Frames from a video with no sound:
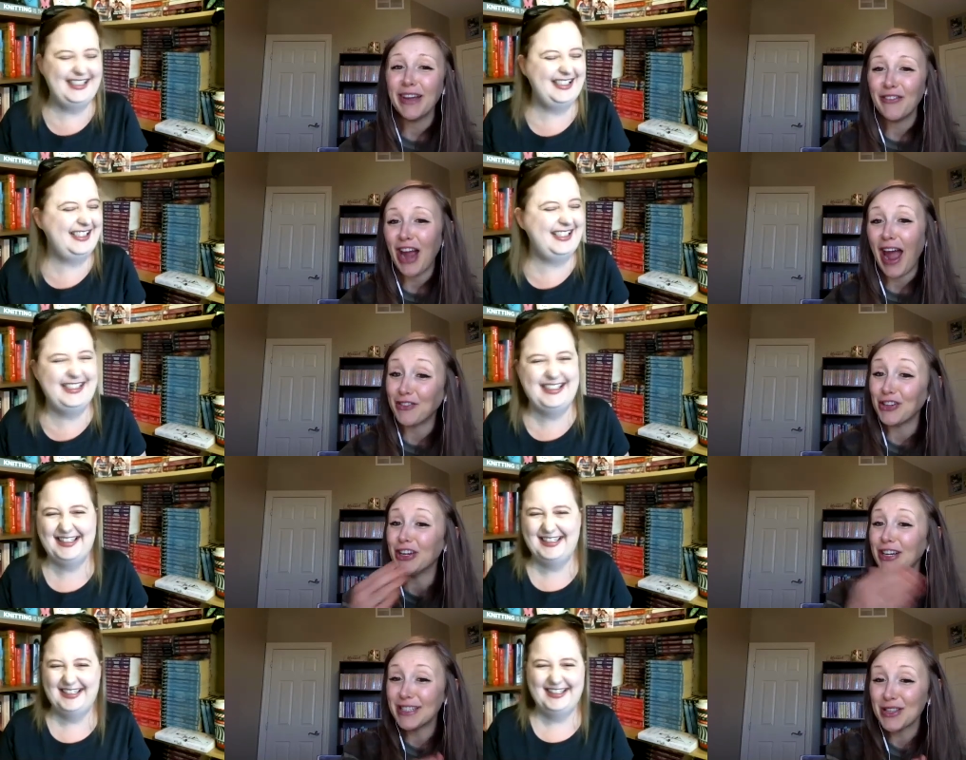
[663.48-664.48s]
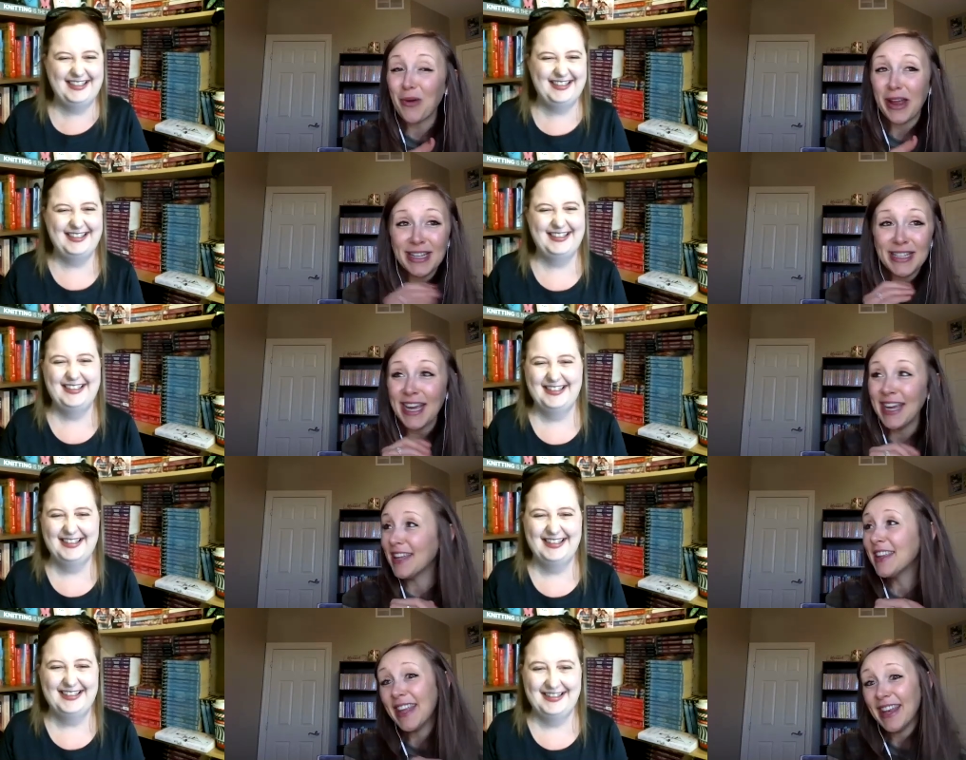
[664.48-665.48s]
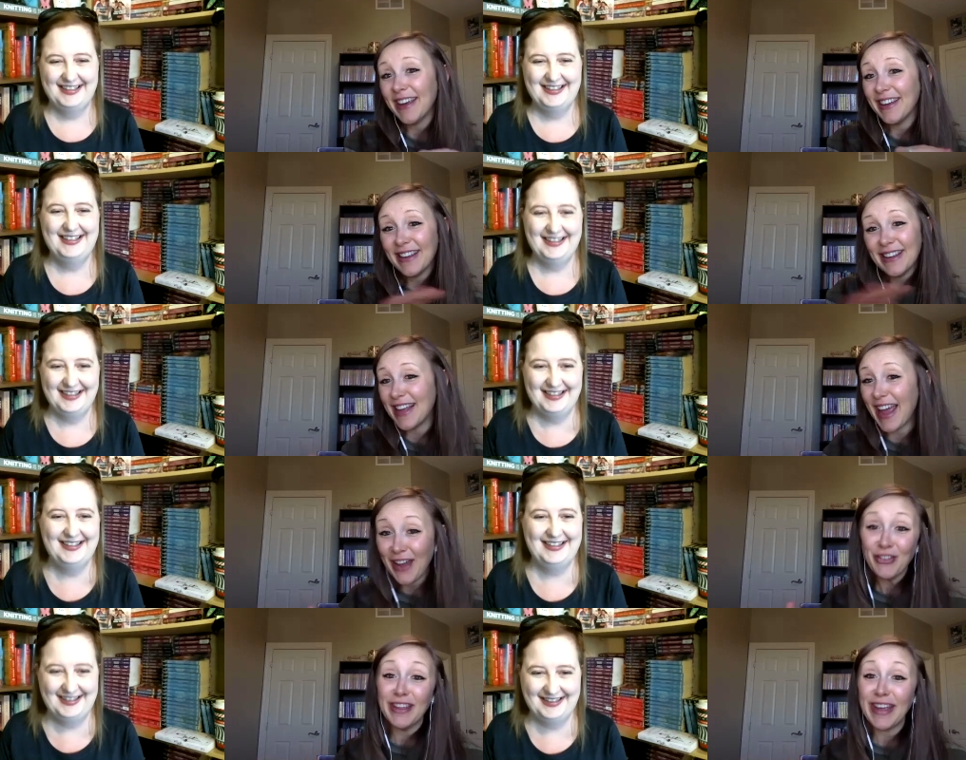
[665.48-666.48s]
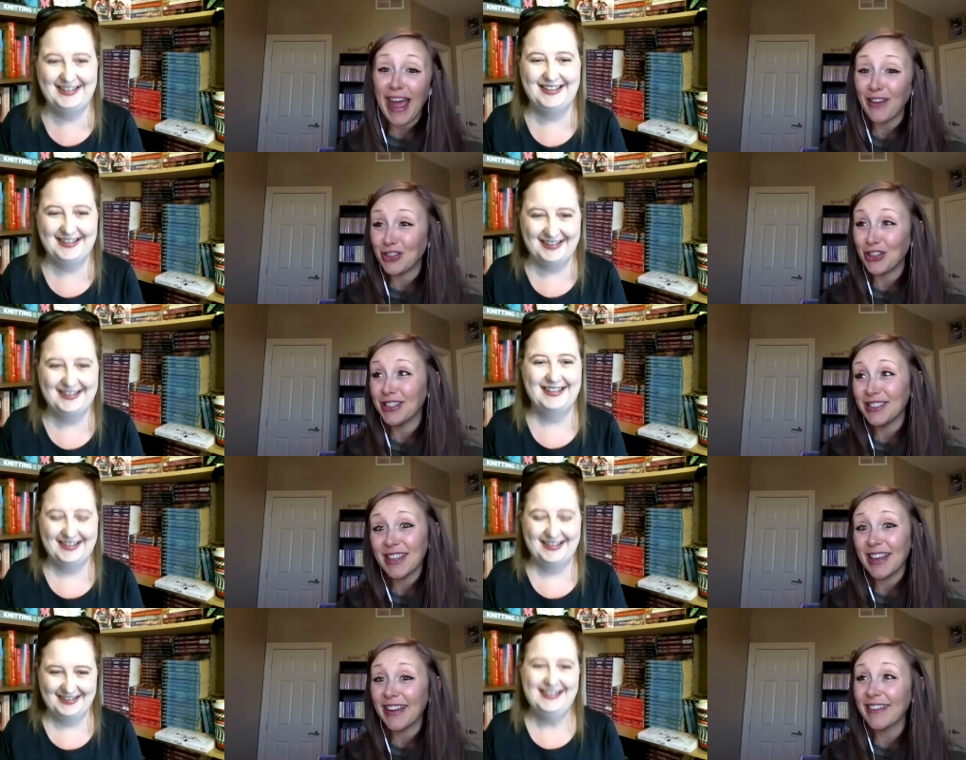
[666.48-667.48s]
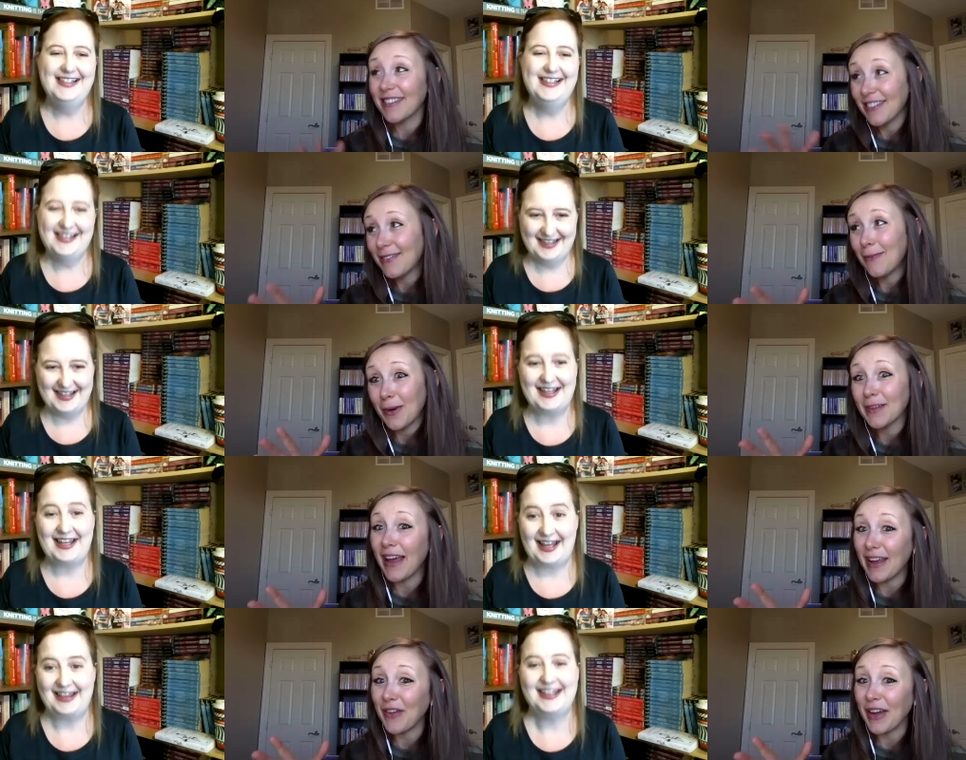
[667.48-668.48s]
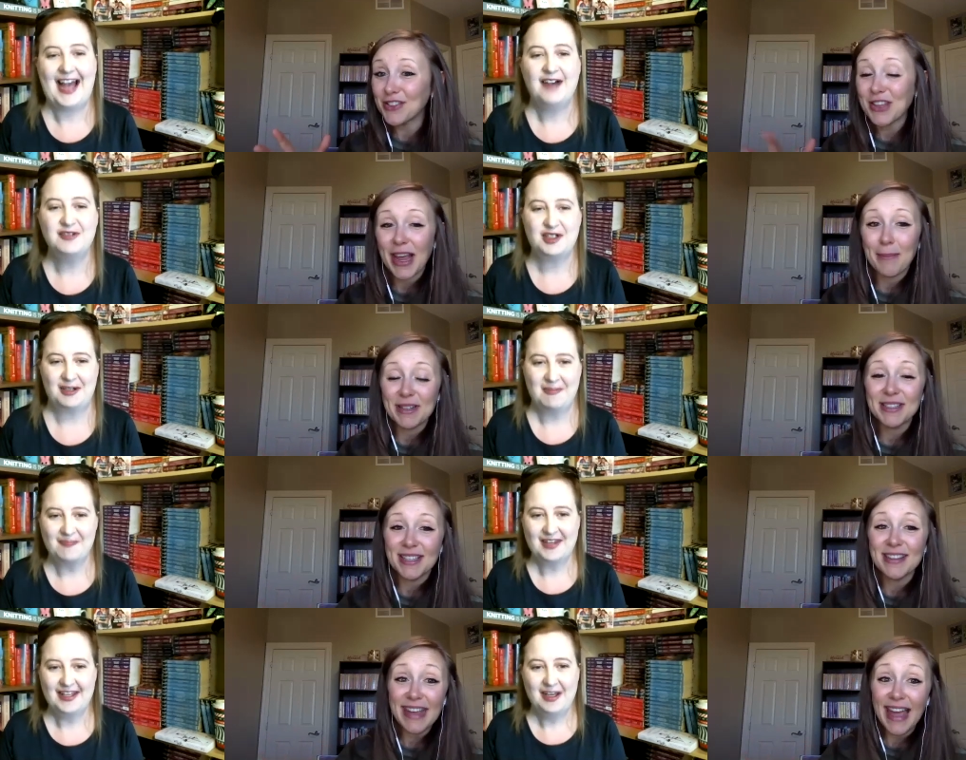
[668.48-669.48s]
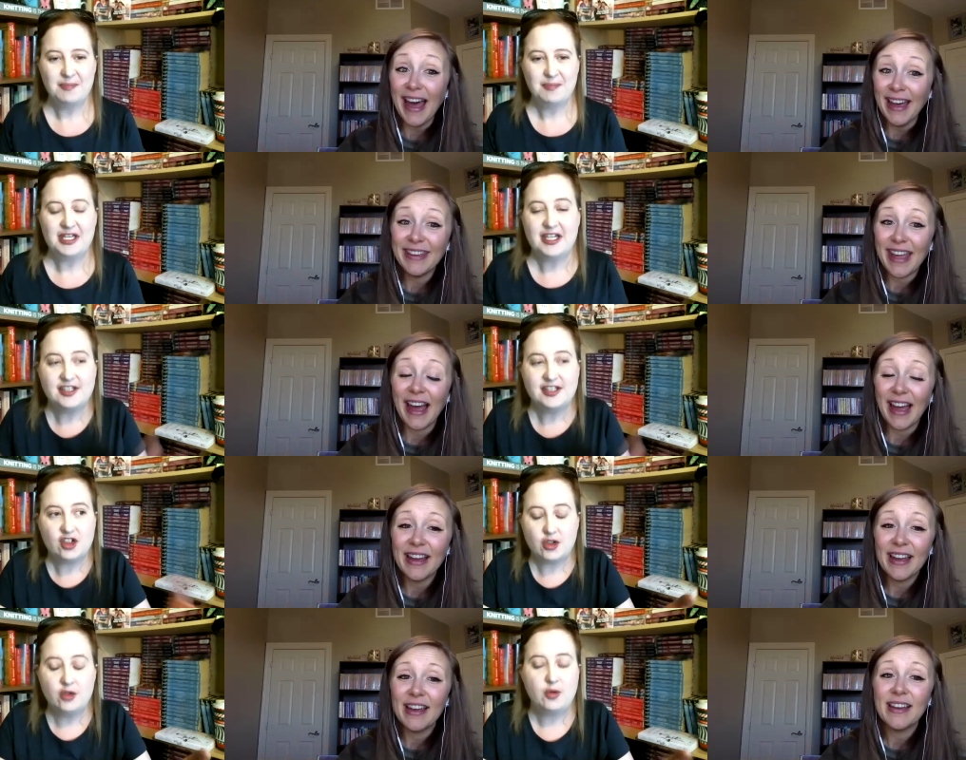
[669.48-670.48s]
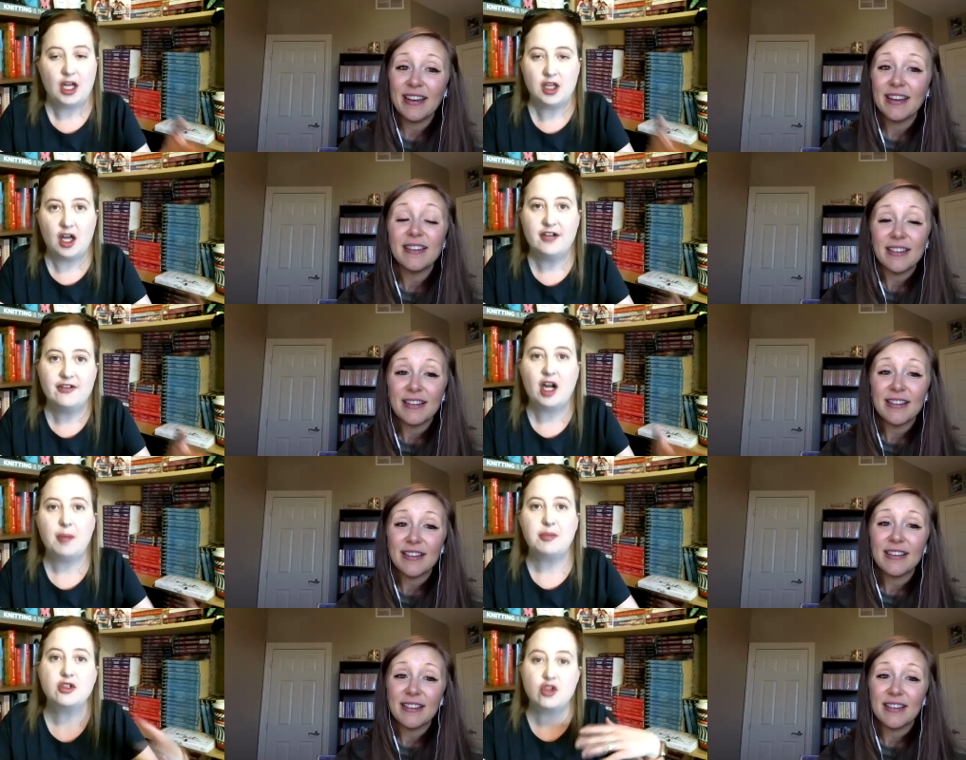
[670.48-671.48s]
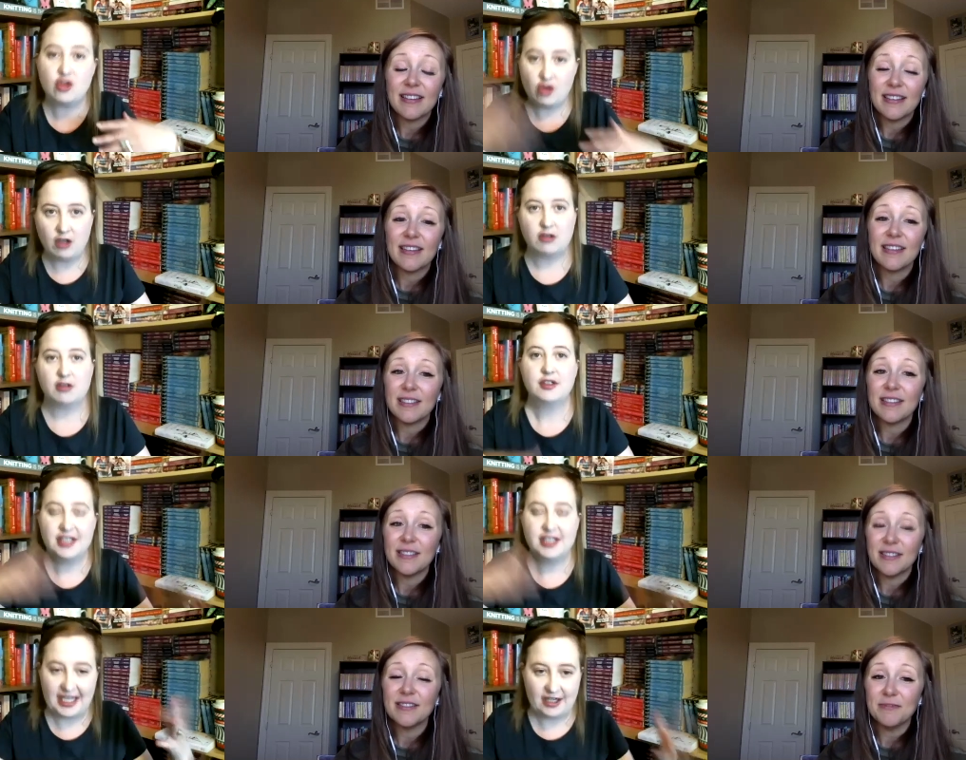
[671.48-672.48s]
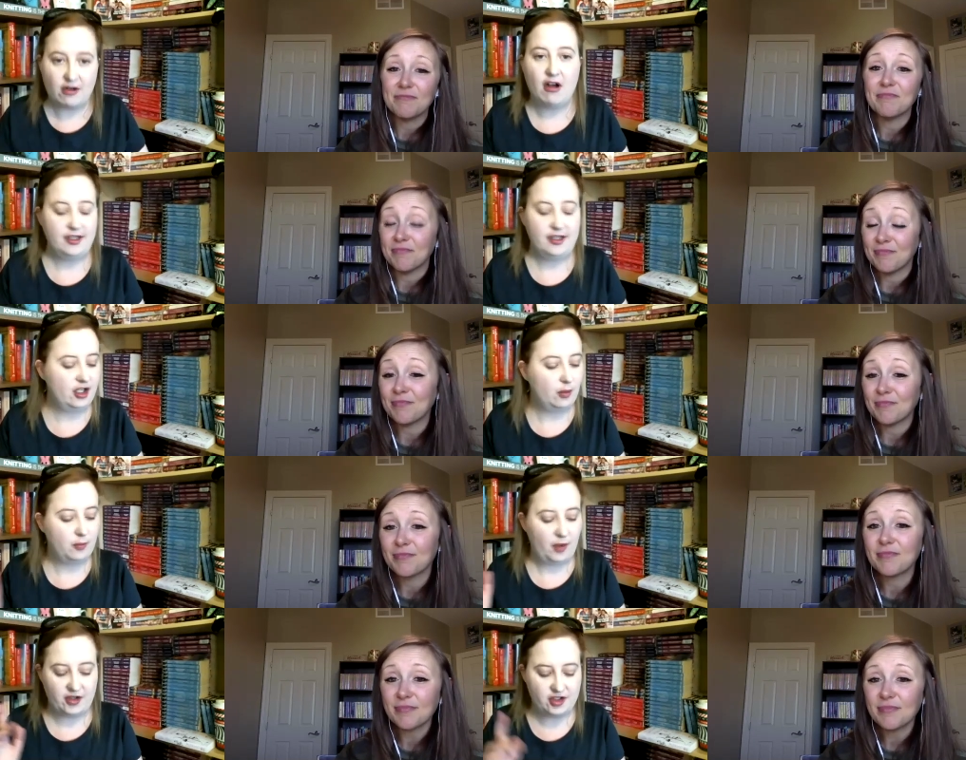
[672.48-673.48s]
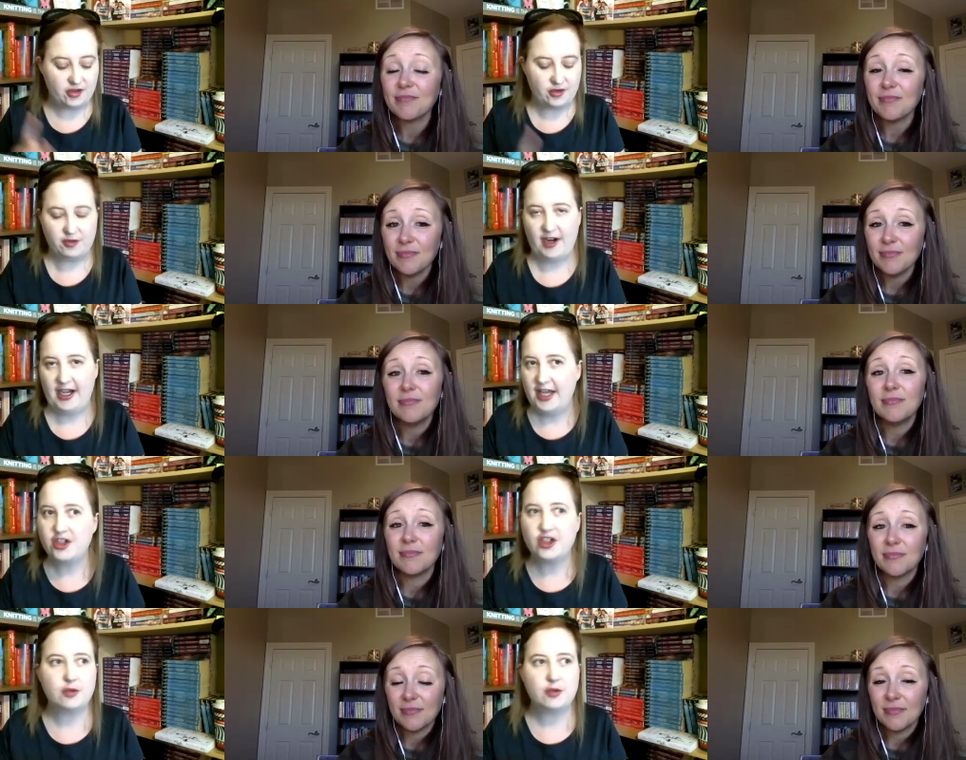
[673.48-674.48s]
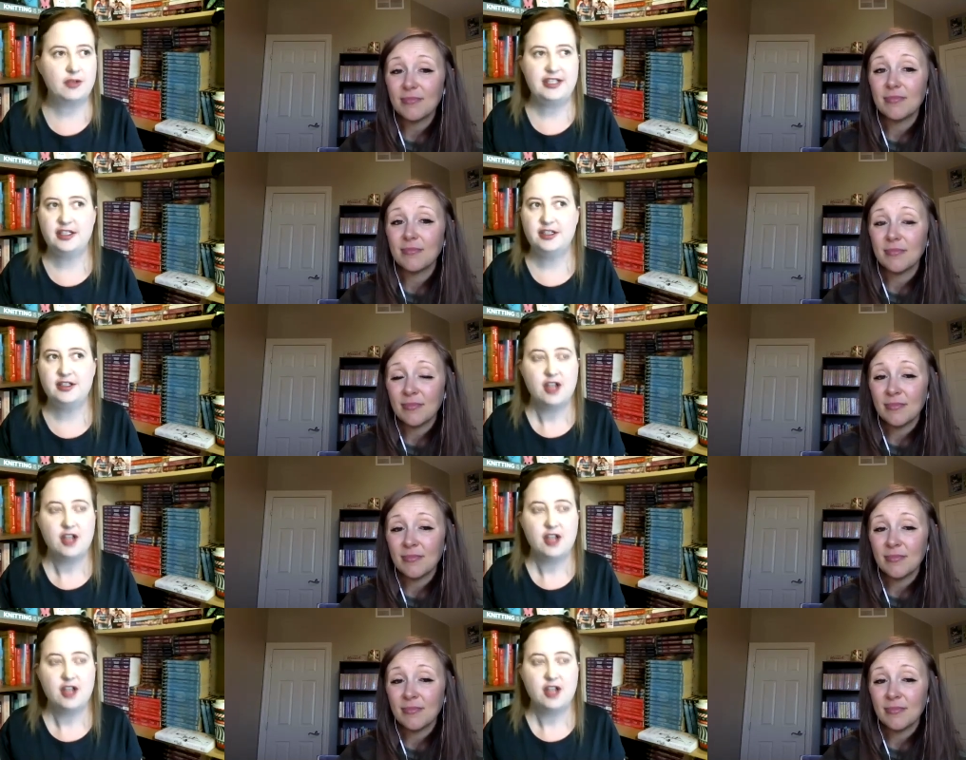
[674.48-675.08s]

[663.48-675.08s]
Speaker 1: ever after is the wedding day, and then it, everything after is like where life the after.
Speaker 2: Yeah, because yeah. it's true. A lot of couples struggle later on. You know, whether it's through financial reasons